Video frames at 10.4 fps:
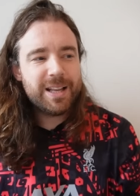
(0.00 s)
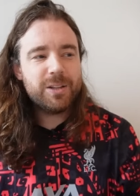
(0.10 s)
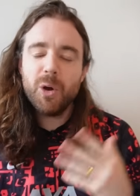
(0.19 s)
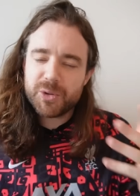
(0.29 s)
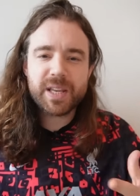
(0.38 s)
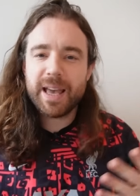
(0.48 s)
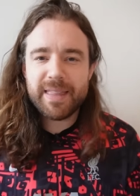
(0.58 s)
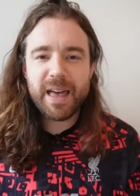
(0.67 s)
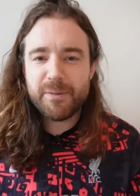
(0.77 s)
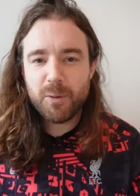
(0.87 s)
not saying
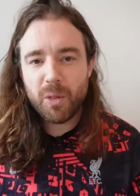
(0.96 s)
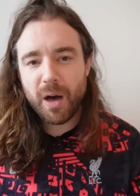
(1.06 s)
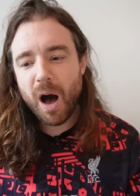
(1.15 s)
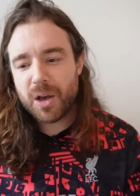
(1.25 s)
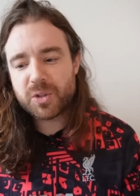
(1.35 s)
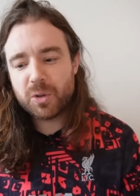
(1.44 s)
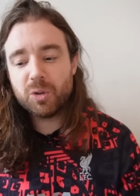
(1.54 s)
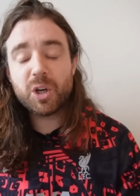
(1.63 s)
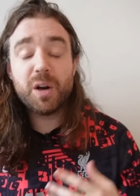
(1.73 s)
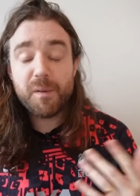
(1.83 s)
therefore that
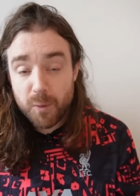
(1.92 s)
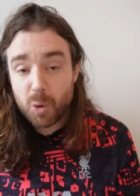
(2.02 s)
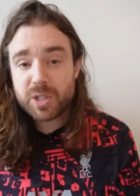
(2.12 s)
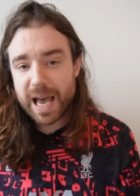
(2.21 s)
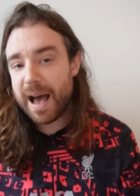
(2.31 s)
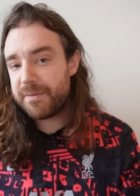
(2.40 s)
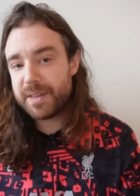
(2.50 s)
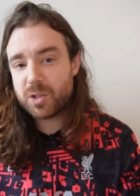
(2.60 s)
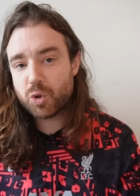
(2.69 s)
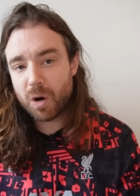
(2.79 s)
Arsenal can afford to have
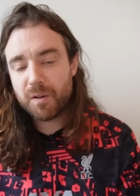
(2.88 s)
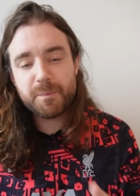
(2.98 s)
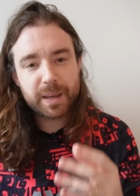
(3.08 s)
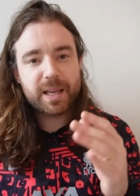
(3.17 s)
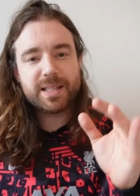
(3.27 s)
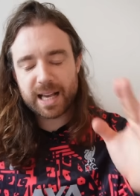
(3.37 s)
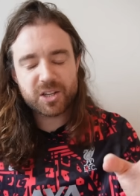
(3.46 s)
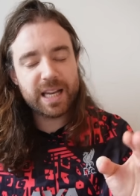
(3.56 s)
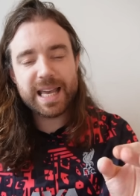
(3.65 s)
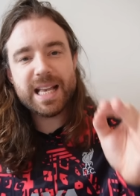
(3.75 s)
this trough because
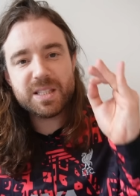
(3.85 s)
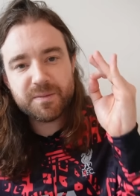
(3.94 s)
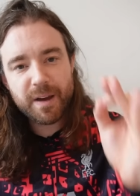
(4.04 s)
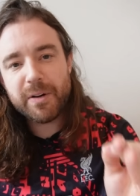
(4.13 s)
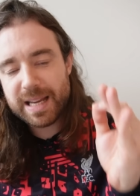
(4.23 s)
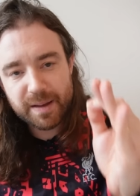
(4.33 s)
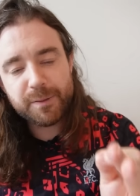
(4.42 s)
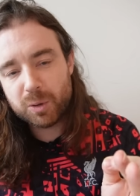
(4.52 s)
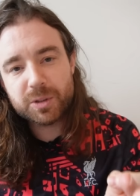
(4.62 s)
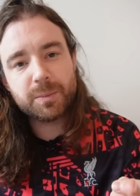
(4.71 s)
actually it's very
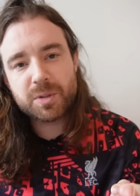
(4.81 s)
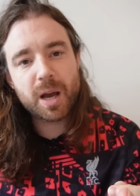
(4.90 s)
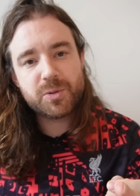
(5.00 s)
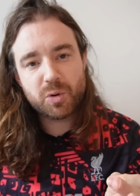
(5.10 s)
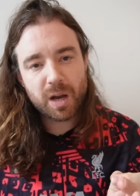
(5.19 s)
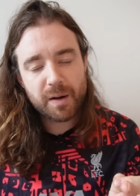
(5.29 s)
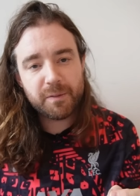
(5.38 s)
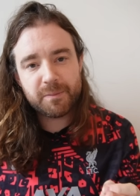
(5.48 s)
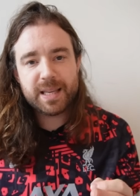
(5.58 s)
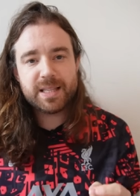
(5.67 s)
difficult sometimes to recover
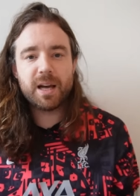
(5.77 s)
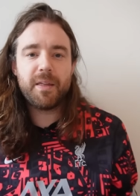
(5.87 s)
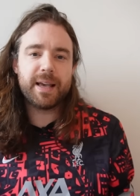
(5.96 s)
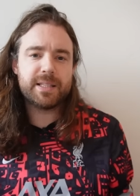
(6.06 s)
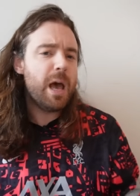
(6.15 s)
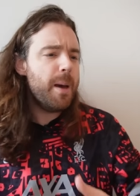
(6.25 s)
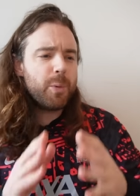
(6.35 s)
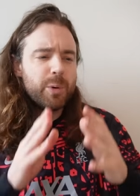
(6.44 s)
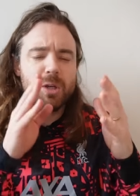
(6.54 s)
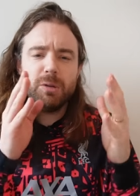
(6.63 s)
from these kind of things.
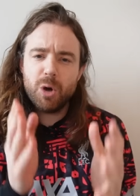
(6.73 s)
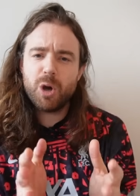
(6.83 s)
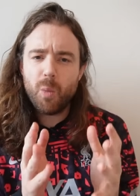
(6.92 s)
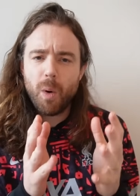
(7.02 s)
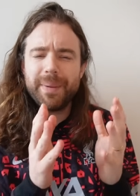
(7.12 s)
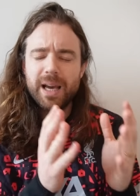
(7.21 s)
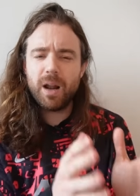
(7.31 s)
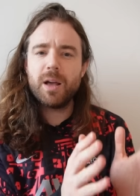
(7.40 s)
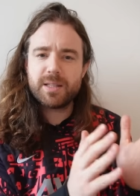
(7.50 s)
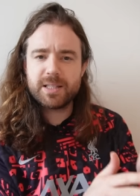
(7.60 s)
But when you look at what
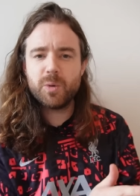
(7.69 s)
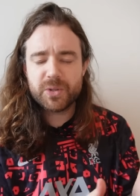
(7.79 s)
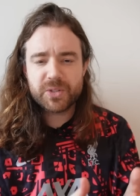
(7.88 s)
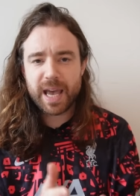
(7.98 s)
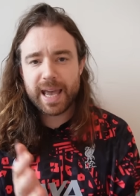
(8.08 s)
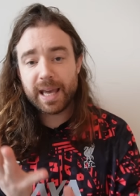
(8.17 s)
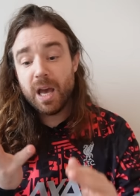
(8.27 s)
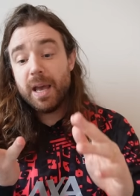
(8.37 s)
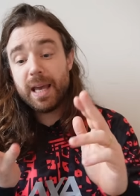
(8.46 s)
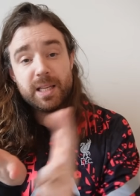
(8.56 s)
Mikel Arteta was saying
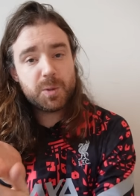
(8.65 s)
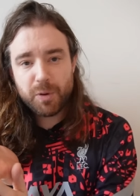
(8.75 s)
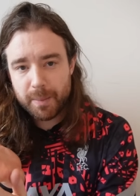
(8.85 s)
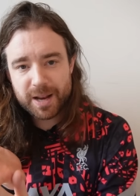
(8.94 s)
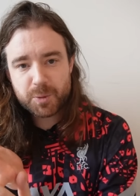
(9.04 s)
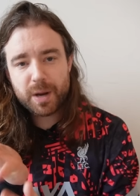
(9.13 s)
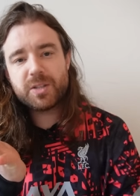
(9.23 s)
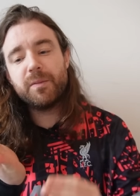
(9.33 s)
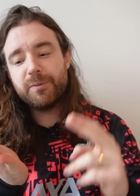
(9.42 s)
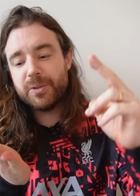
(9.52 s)
in his pre-match press
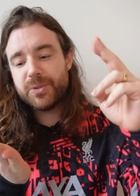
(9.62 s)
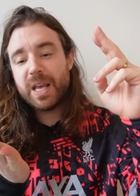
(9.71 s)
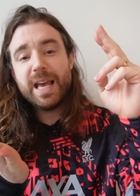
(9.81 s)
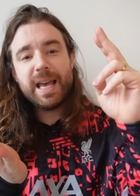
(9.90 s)
conference,